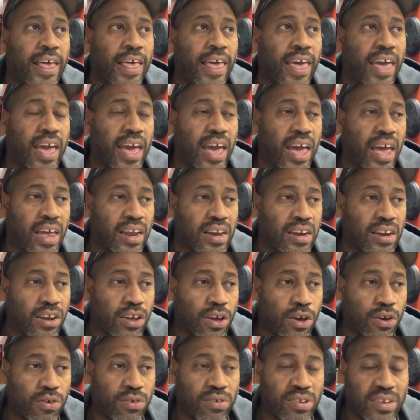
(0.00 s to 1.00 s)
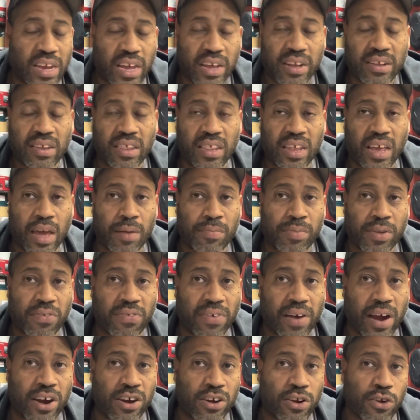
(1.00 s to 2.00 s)
and goes into the
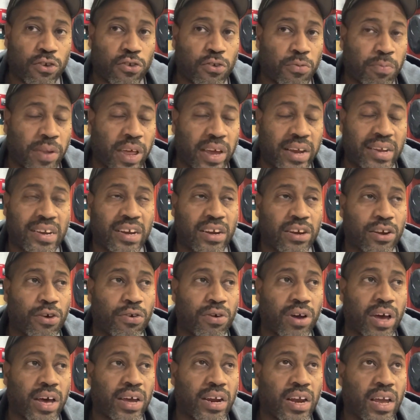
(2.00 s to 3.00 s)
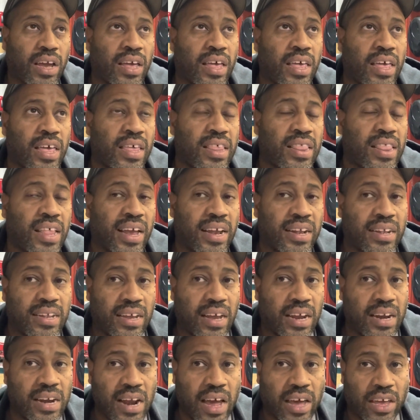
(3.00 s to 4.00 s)
amplifier, no splicing, no cutting. They
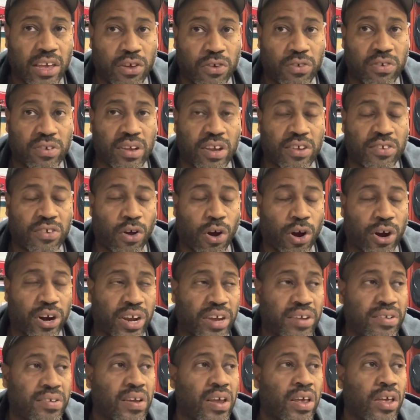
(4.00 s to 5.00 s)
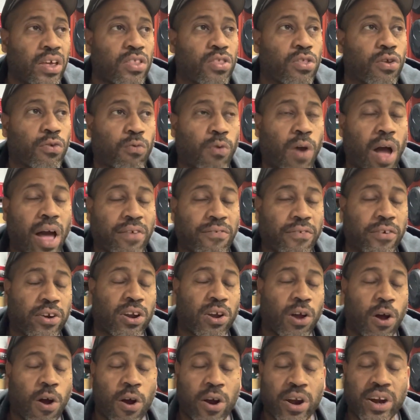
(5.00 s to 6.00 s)
did not use this harness. The Rockford
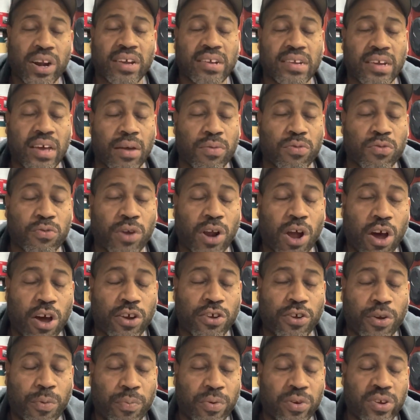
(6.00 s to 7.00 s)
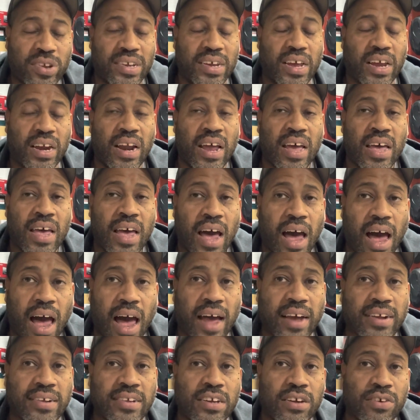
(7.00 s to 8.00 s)
harness comes with 100%
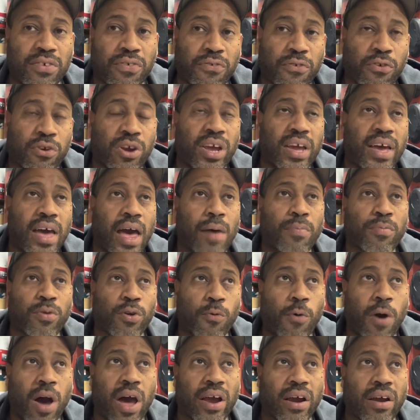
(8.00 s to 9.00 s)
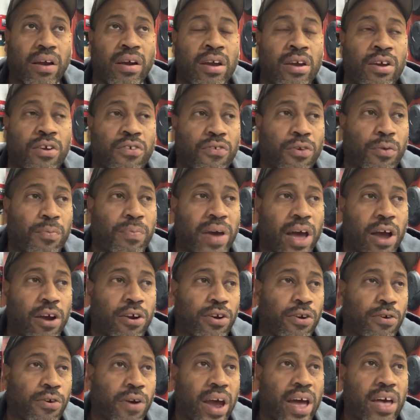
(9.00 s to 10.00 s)
oxygen-free copper wire for power
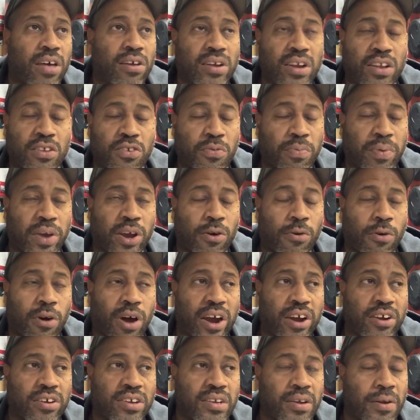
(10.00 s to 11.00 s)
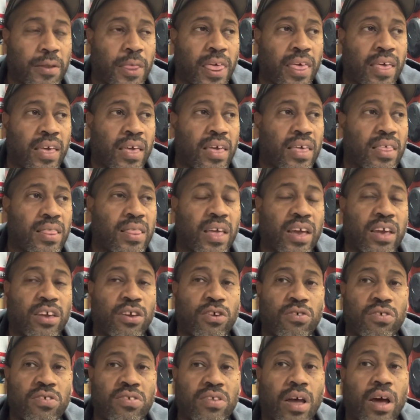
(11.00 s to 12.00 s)
and ground and speaker wires. They used